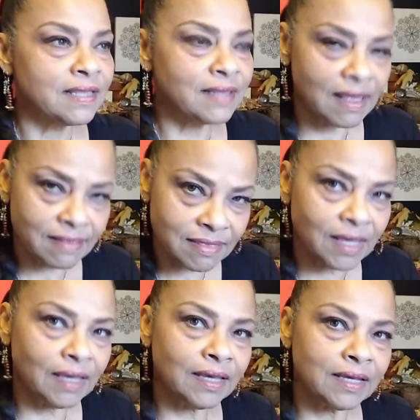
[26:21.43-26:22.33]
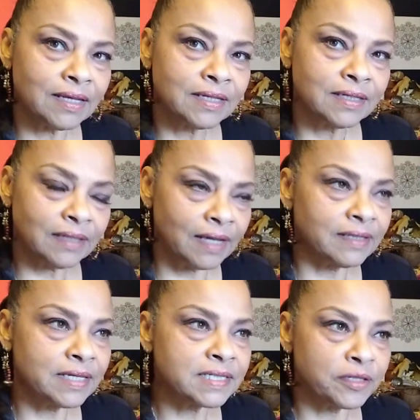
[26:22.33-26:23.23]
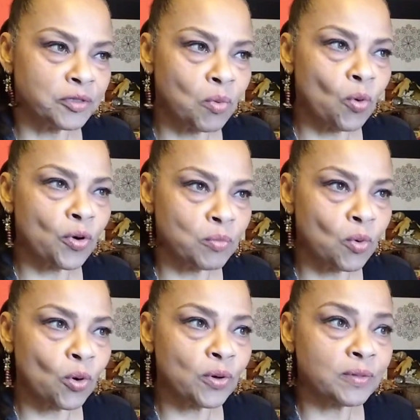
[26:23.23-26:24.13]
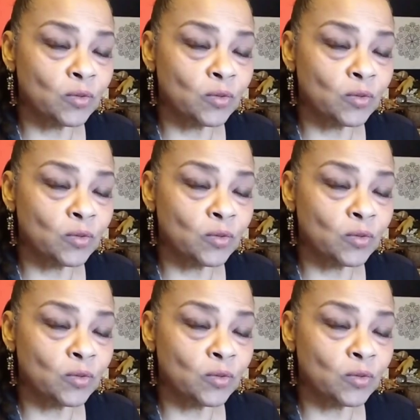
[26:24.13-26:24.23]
that think like this, and the more and more,